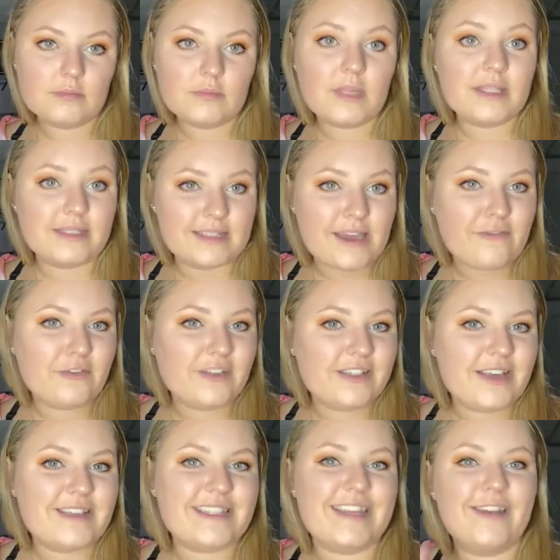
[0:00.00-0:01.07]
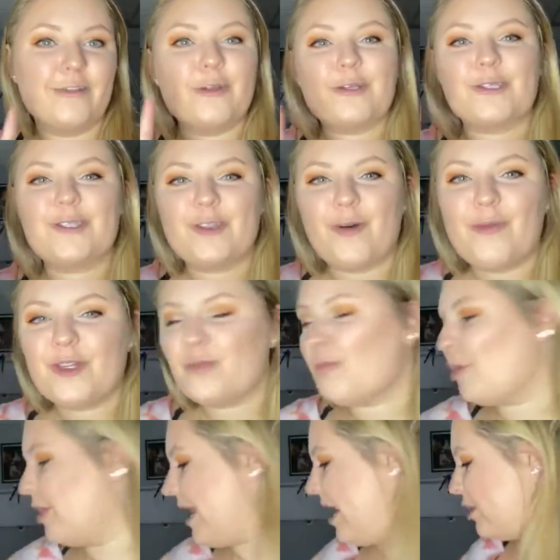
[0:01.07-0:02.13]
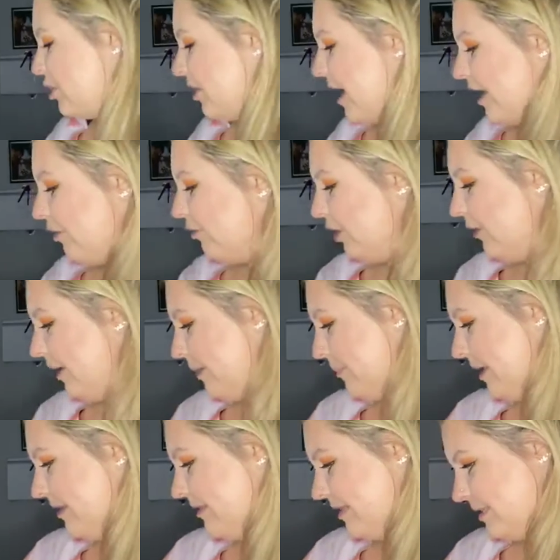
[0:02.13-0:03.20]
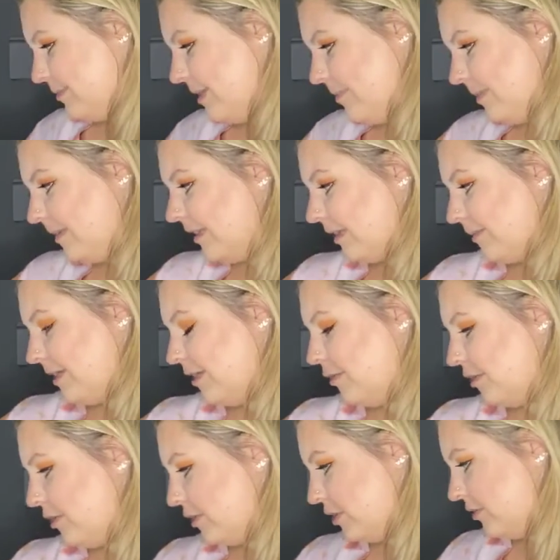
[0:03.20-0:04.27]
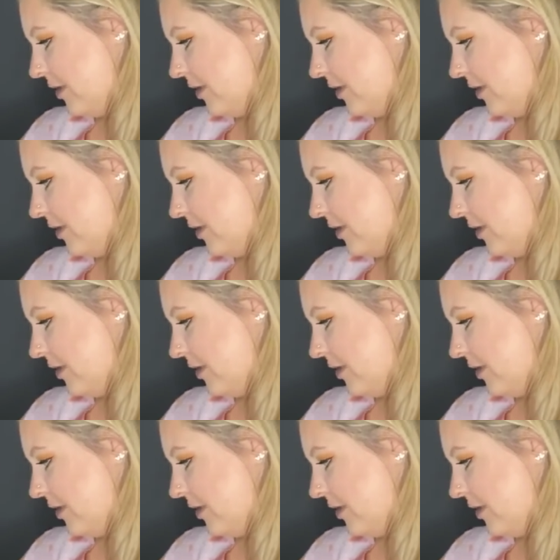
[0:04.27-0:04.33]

It definitely does, and it looks so much more natural. I don't know, this might be like my new go-to,